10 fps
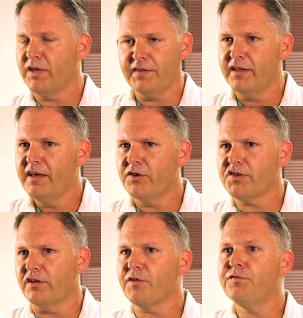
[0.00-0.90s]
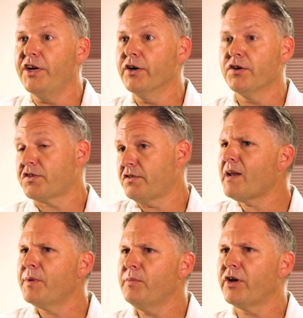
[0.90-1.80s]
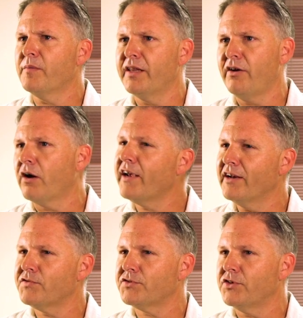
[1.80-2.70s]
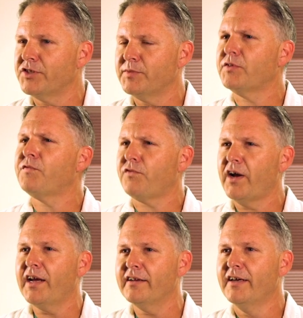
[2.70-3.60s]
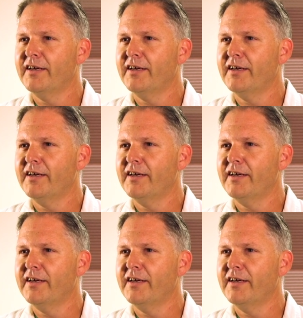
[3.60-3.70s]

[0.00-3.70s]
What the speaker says: And there's a lot of fears, because a lot of people come in, they are candidates for surgery, but they're afraid.